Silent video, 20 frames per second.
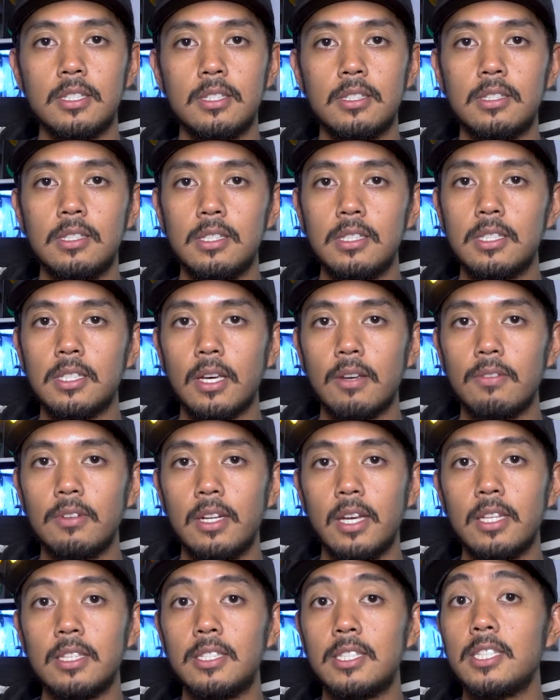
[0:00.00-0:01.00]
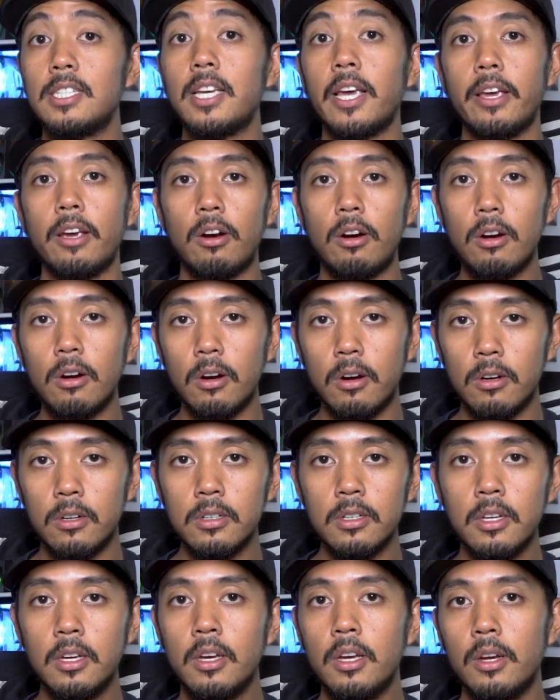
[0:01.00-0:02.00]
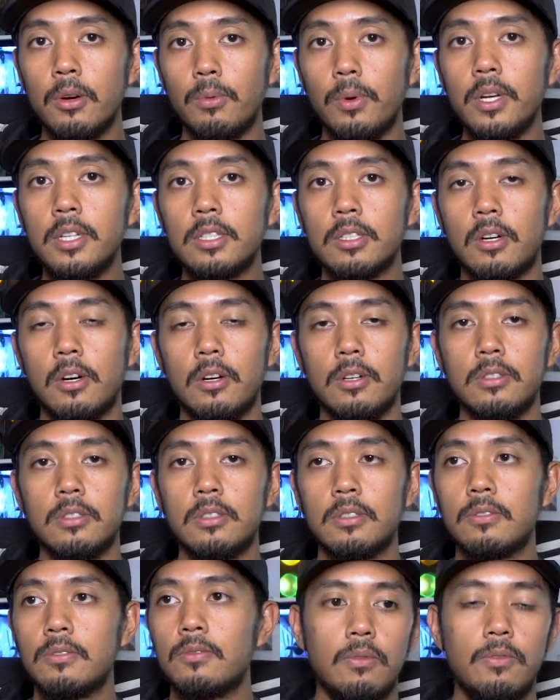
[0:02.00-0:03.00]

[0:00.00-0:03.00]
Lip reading: C7, and CAR race cars,